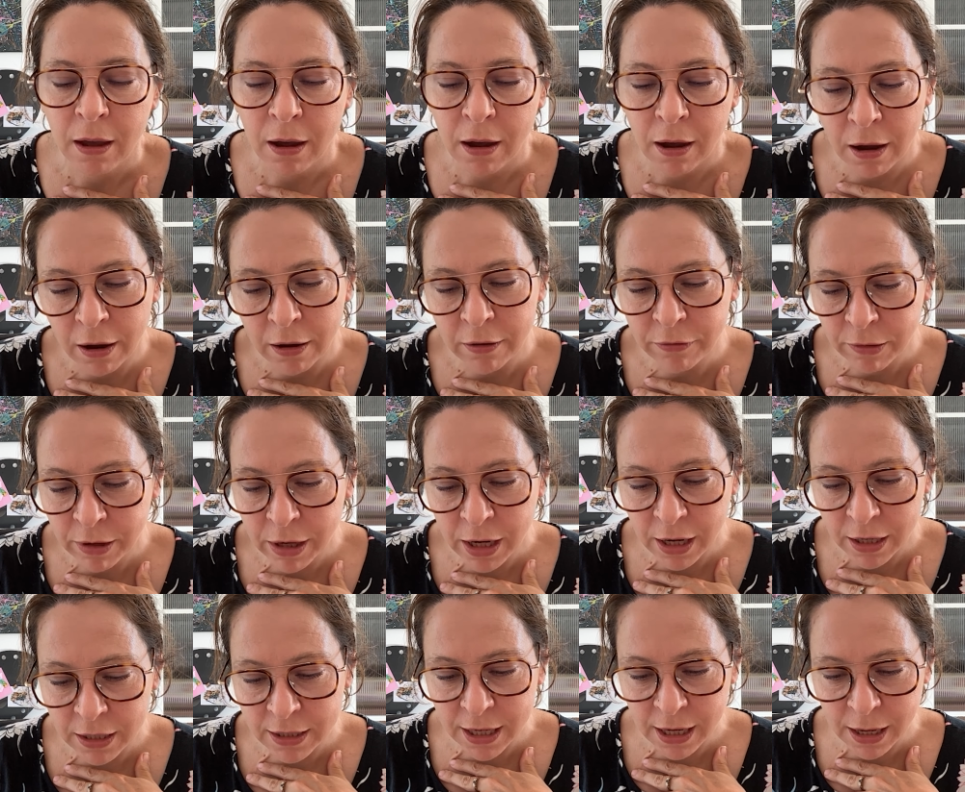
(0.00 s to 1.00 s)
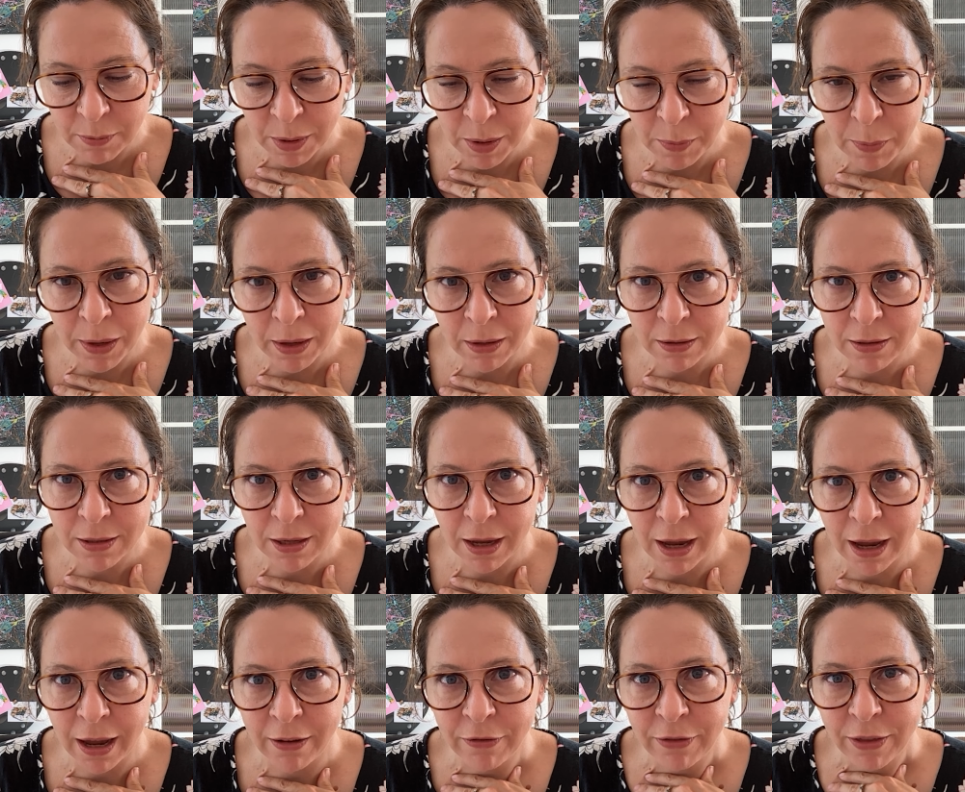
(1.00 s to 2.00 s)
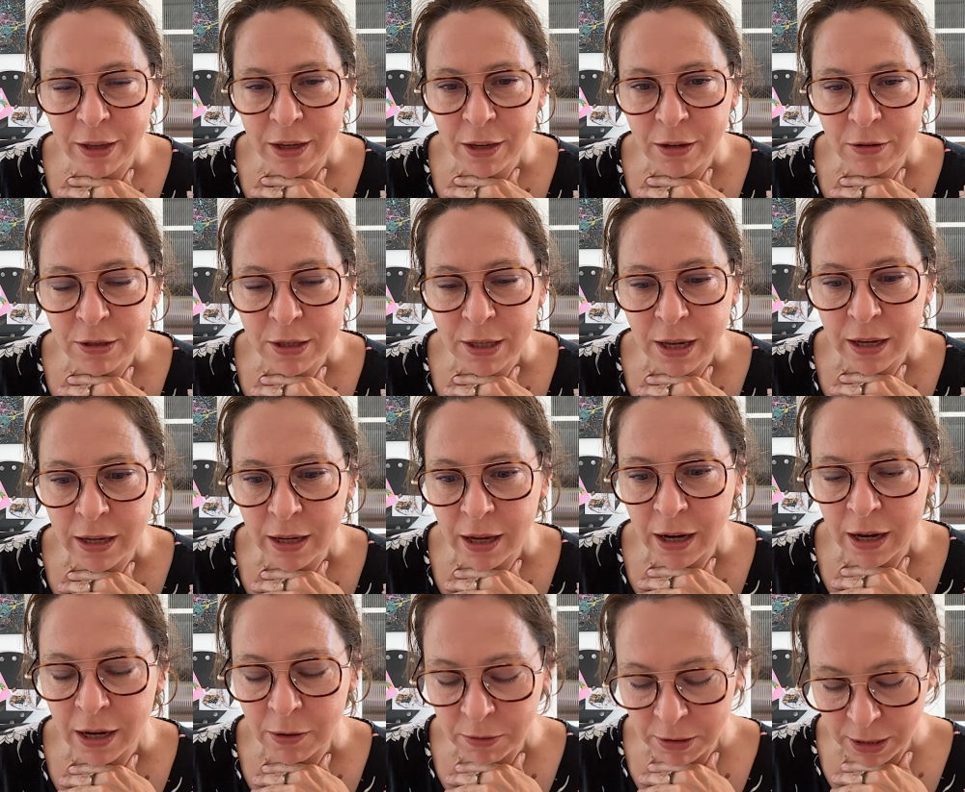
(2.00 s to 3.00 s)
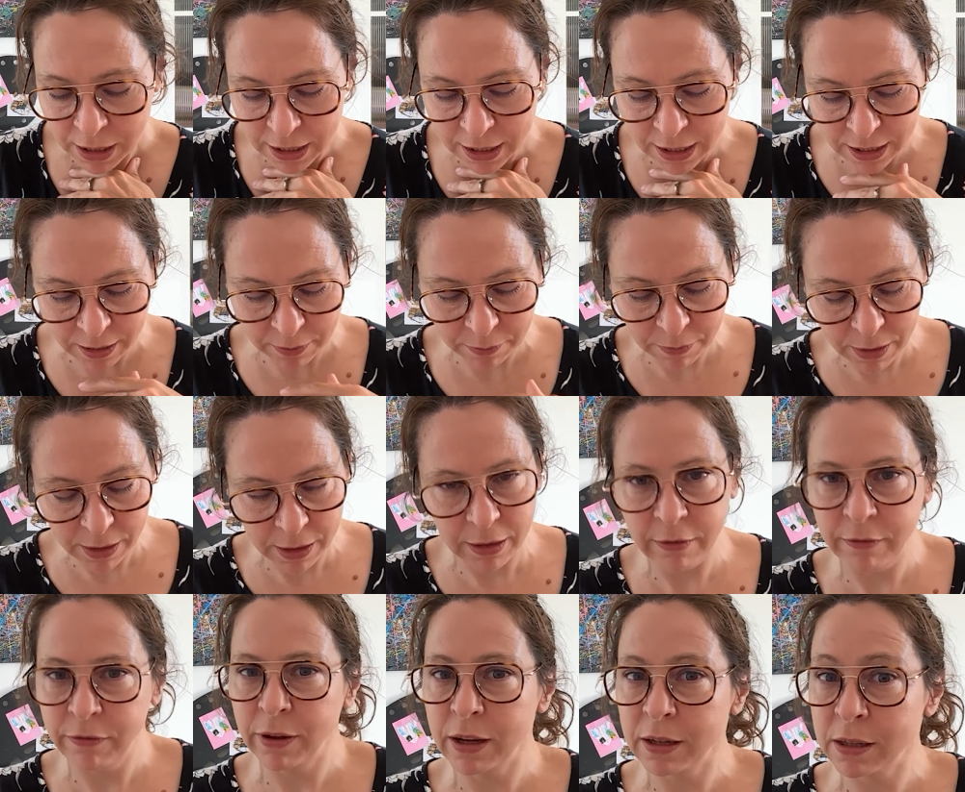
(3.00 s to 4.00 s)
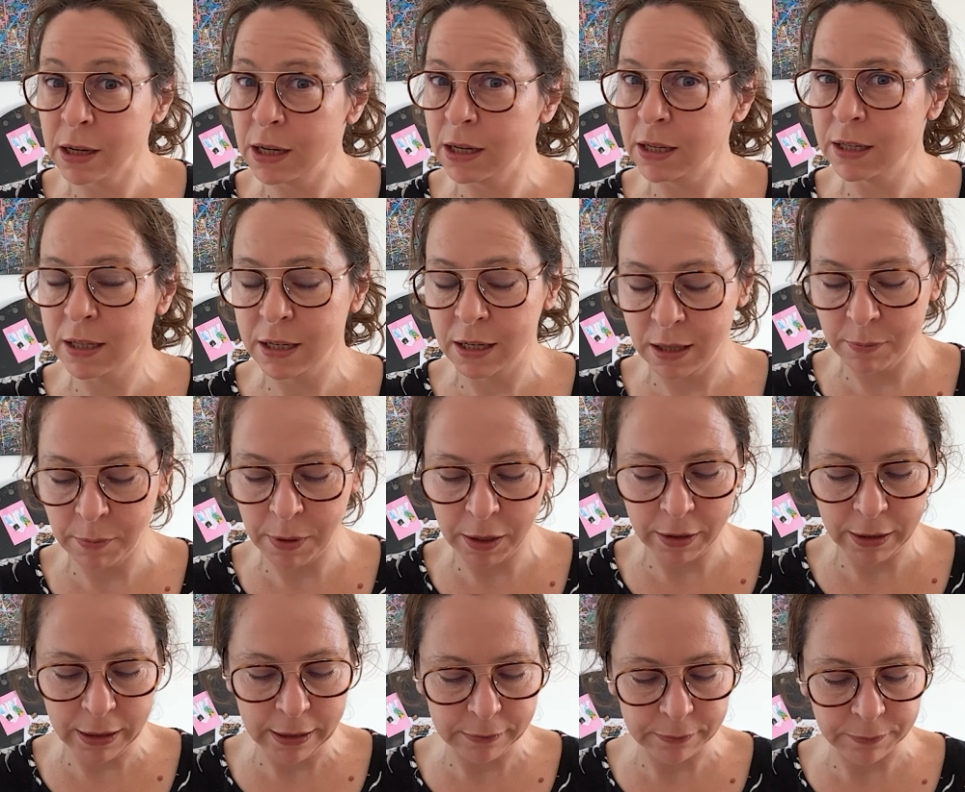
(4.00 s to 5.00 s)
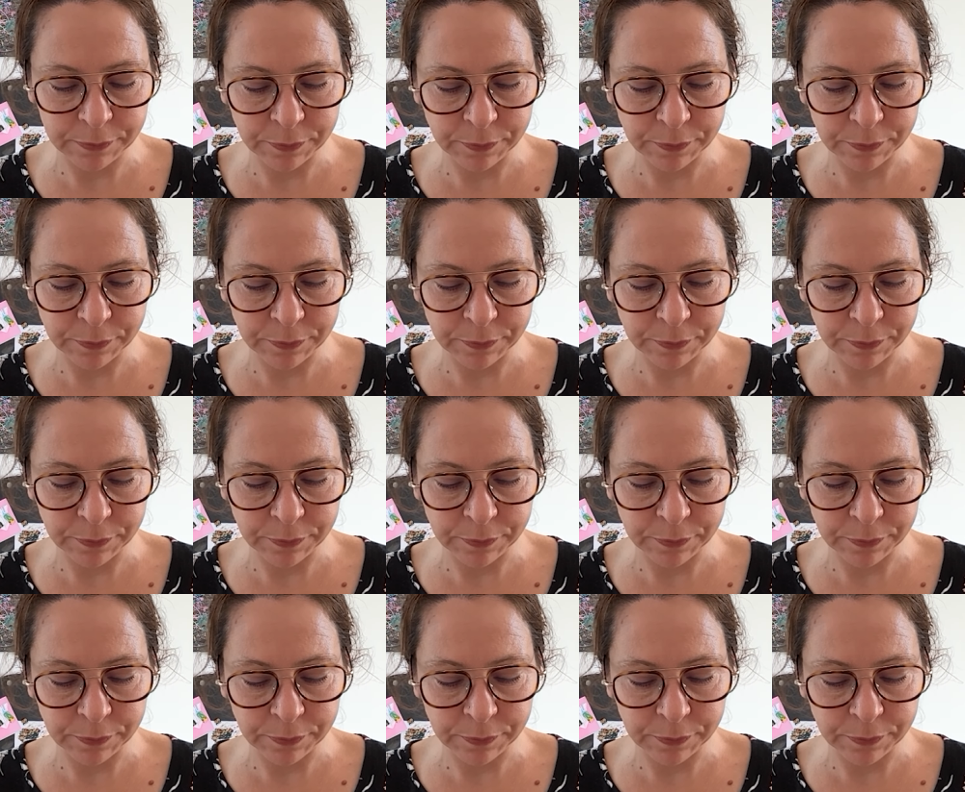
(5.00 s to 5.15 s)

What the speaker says: I've realised how many patterns I have that use it, and I'll list them, but in fact I listed them out here